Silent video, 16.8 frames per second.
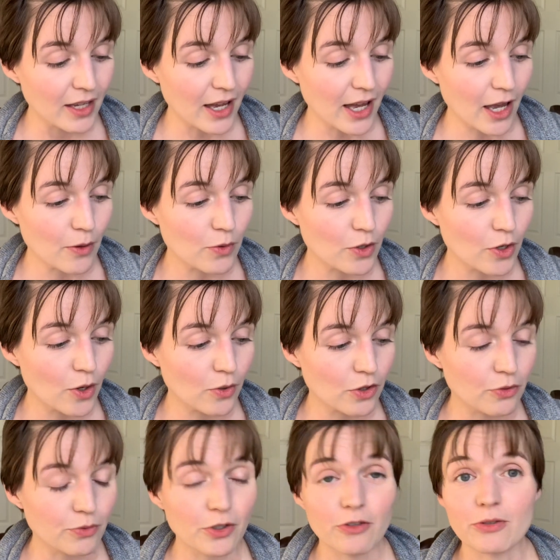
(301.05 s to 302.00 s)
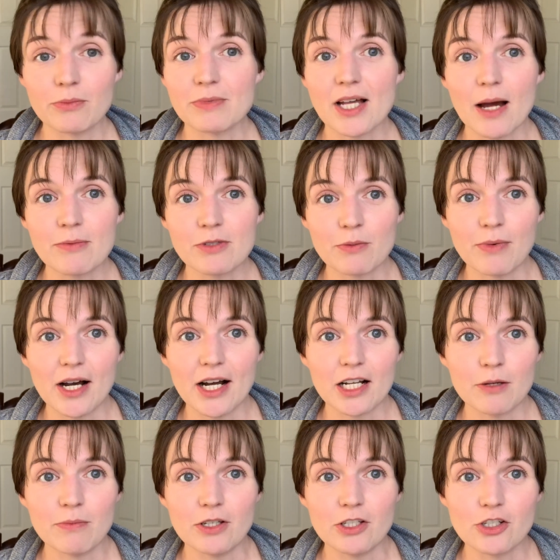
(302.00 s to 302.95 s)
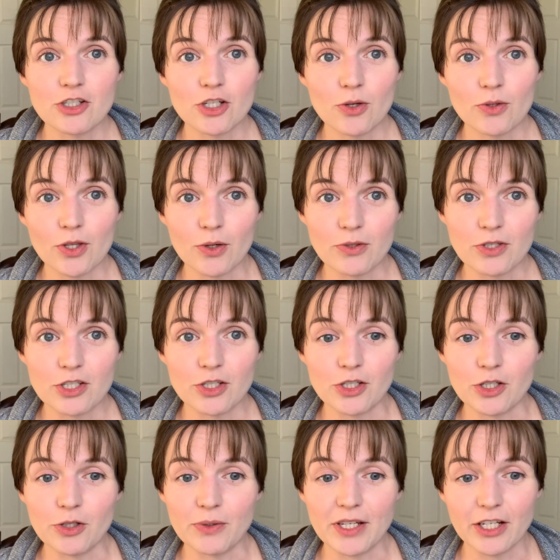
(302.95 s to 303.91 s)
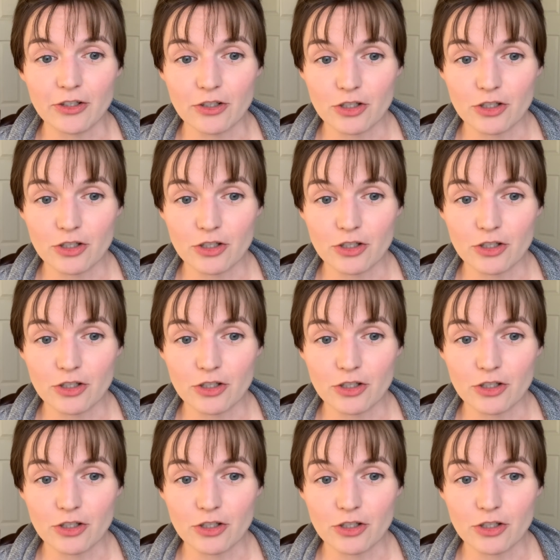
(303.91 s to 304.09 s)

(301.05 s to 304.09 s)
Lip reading: I will go through from top to bottom and show those to you here